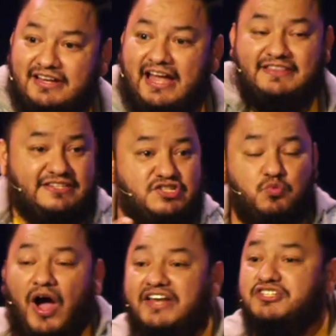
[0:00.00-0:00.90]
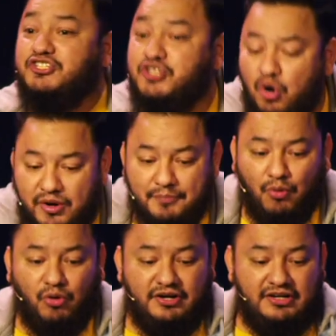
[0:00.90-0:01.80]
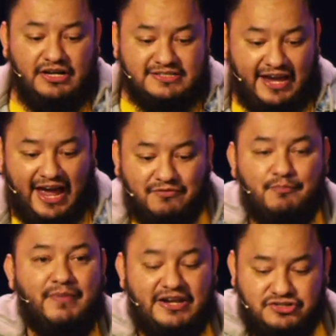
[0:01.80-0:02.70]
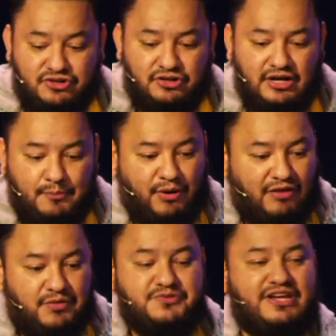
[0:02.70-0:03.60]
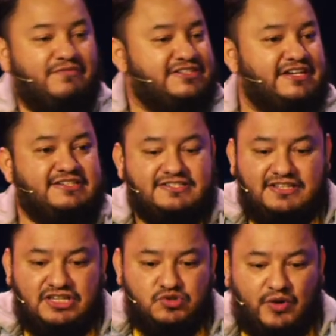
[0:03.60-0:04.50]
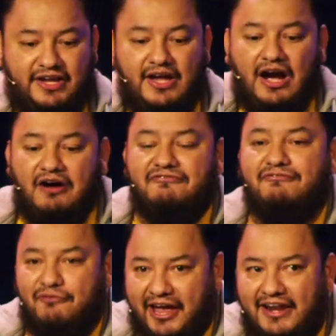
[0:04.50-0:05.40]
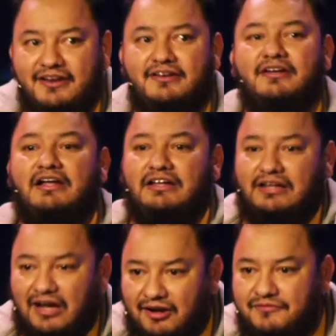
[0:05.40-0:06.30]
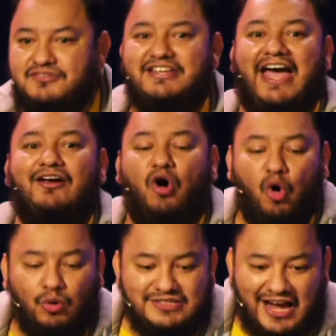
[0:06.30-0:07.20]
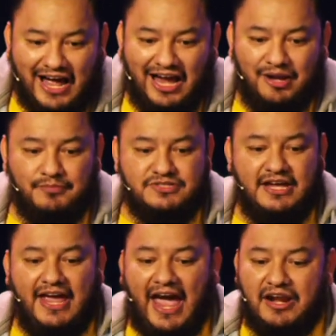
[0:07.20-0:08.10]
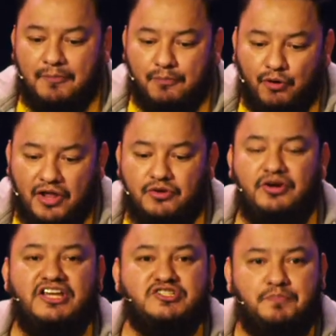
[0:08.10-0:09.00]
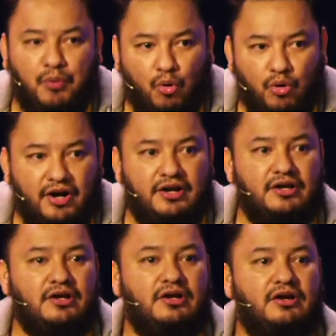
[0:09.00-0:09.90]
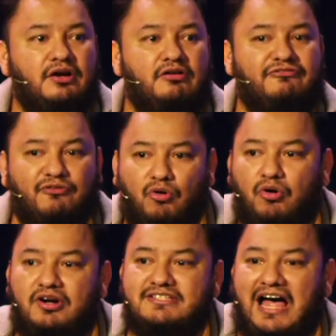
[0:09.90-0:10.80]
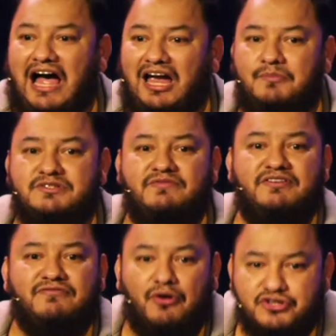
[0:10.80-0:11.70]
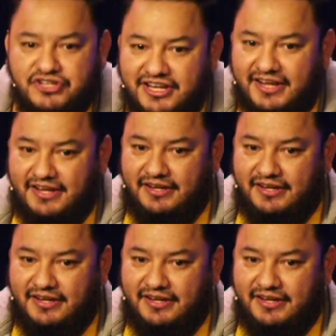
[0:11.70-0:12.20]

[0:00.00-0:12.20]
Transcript: And this is why it's so important to have a mentor. Proverbs 17 says it this way, a friend loves at all times, and a brother is born for times of adversity.